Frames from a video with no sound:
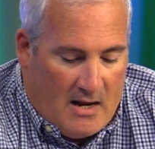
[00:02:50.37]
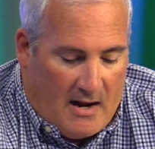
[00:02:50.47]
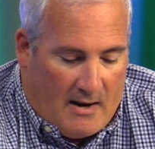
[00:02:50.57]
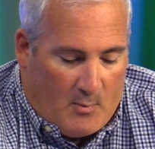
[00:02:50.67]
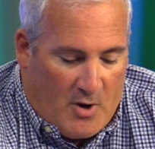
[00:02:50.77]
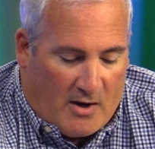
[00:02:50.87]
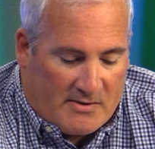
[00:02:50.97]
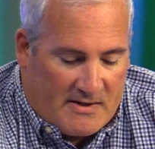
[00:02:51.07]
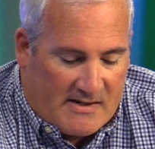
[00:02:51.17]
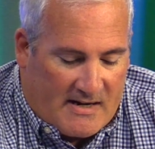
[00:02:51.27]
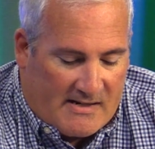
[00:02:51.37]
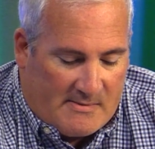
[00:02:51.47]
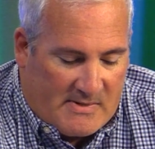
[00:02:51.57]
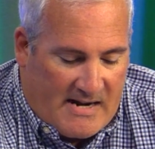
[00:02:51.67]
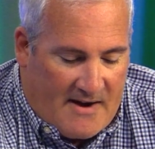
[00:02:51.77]
Um, we also discussed
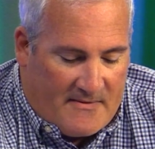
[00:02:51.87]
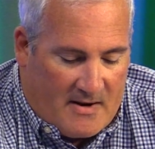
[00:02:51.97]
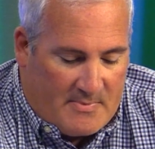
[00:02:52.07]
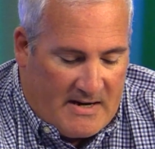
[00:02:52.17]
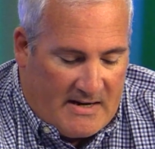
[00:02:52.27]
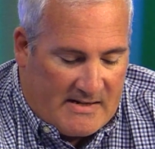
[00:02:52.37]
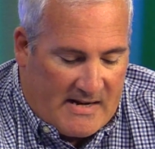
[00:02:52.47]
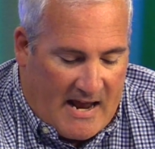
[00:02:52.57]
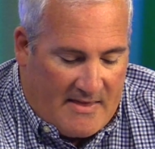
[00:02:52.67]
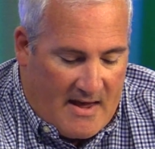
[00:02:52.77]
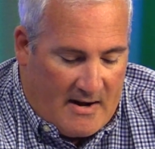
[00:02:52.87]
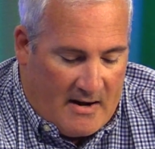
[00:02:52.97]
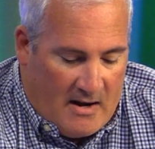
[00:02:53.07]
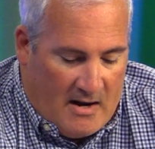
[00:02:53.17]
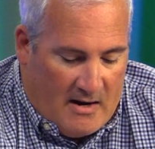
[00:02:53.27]
some staffing updates and
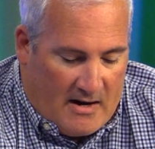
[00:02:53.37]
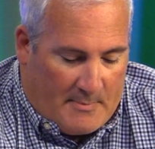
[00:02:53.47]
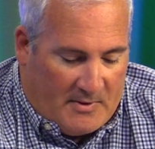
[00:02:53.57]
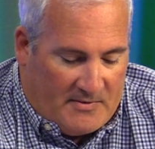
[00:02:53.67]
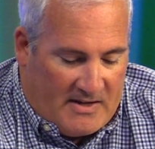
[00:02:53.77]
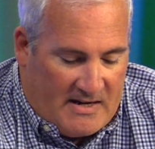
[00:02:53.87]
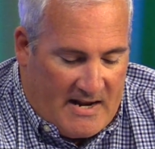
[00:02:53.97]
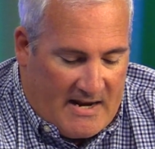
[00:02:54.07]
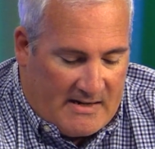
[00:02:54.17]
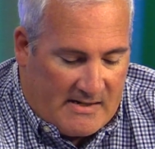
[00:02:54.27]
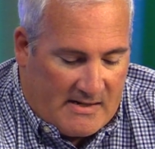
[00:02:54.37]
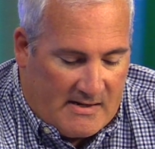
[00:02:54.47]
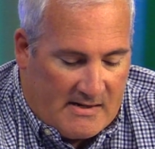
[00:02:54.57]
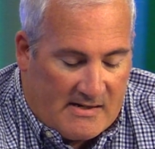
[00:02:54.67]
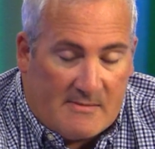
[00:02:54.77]
then a couple of key dates
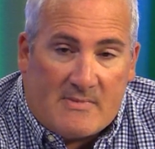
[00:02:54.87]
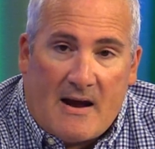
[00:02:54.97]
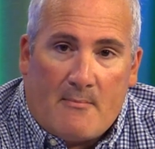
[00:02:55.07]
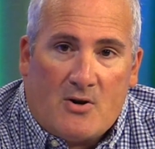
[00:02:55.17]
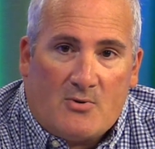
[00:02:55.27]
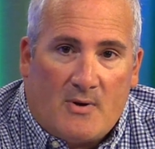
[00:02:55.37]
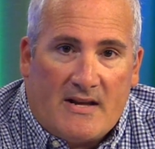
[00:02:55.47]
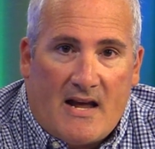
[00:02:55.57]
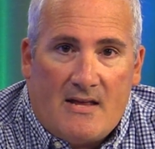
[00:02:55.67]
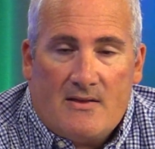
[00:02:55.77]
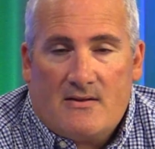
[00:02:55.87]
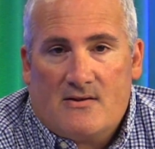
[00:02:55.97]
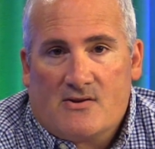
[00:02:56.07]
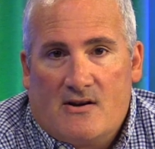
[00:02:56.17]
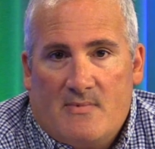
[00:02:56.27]
September 28th,
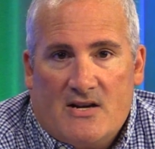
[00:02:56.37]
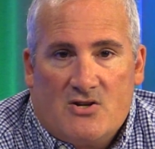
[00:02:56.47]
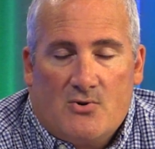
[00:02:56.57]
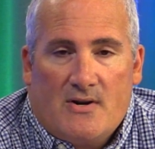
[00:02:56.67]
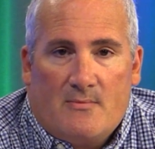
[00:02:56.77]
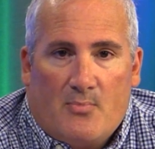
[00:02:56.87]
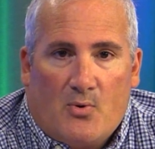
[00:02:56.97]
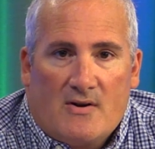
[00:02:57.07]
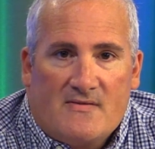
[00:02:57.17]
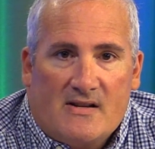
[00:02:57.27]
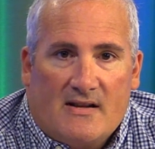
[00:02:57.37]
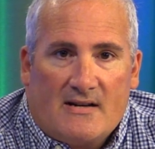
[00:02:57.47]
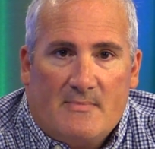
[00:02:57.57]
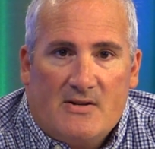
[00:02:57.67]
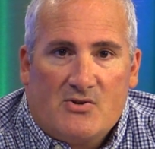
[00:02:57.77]
there's going to be a joint Board of
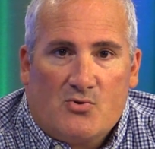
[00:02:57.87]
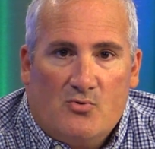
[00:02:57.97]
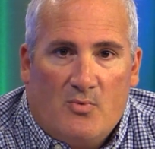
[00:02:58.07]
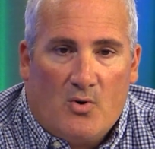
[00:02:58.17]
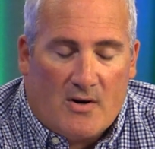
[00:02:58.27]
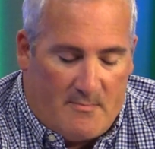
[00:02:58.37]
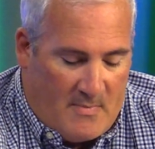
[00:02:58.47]
Selectmen School Board